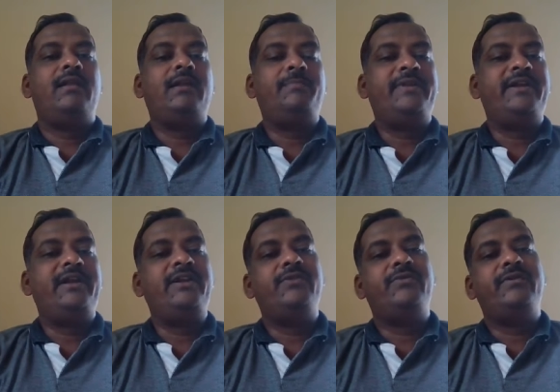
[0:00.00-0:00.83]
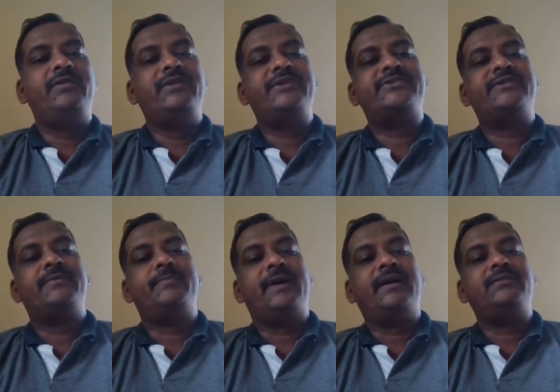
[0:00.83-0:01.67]
Let me tell you, in this
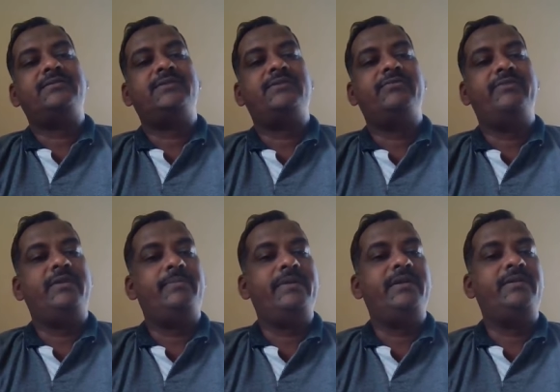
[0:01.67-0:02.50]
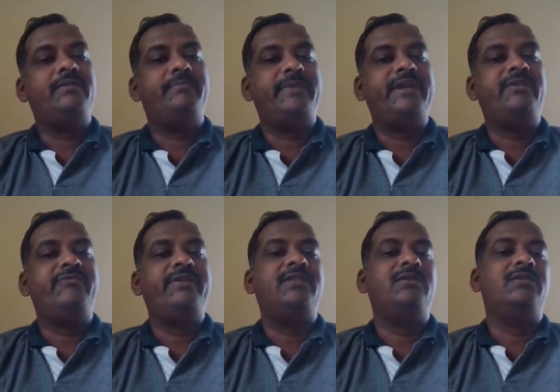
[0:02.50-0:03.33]
part, we'll begin
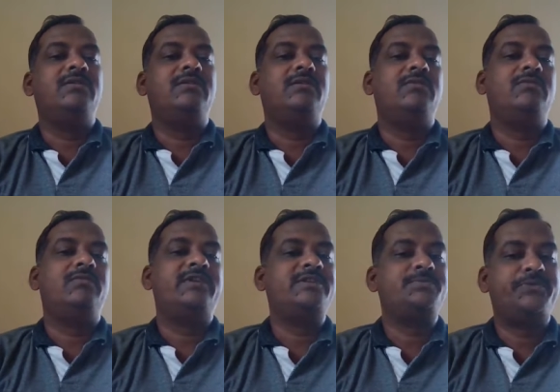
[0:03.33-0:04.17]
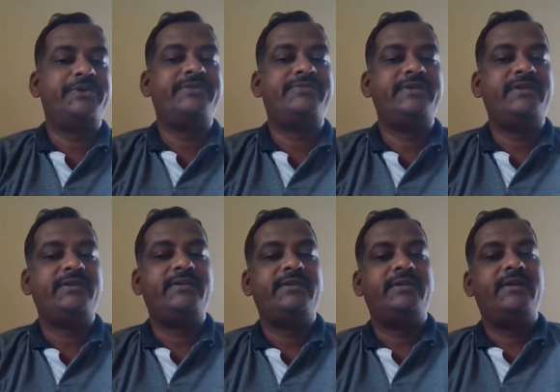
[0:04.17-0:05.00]
with the what is poetry
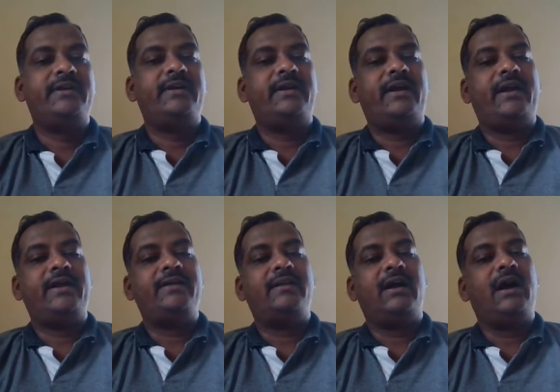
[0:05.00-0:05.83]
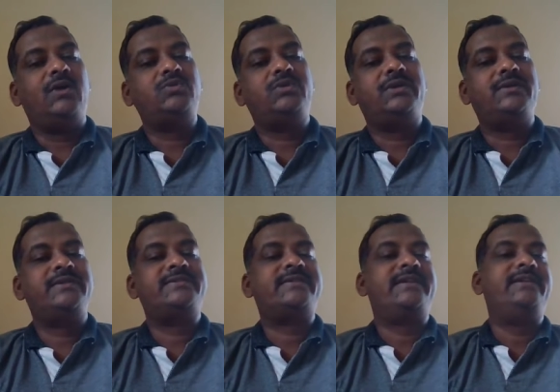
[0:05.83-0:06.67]
and how to
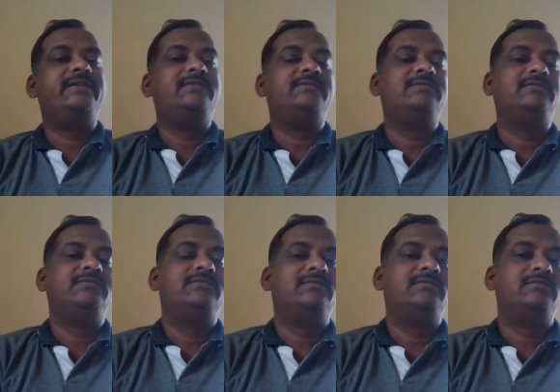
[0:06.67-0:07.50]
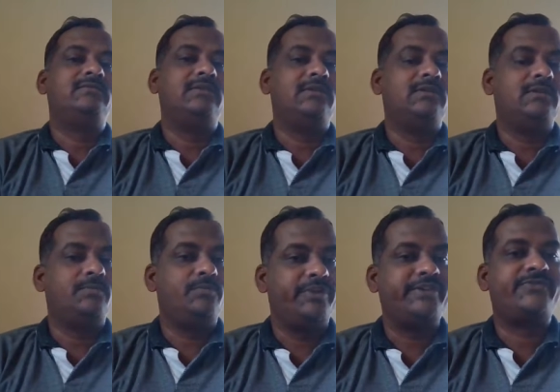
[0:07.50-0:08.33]
understand the
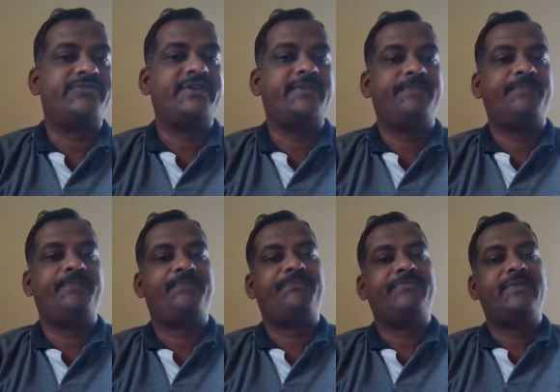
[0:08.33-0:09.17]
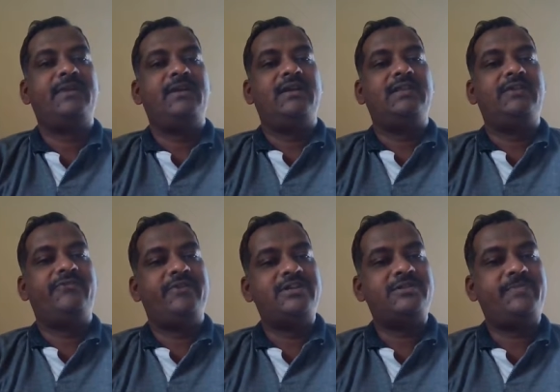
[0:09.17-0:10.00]
poetry. The
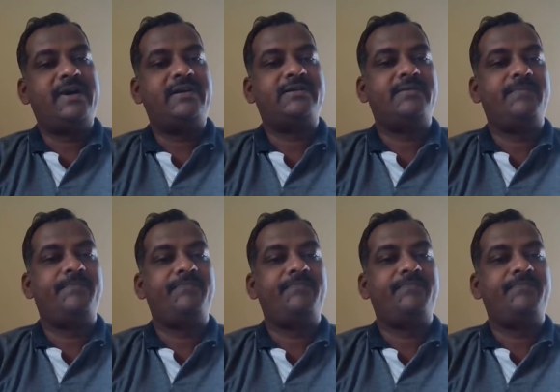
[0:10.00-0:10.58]
first part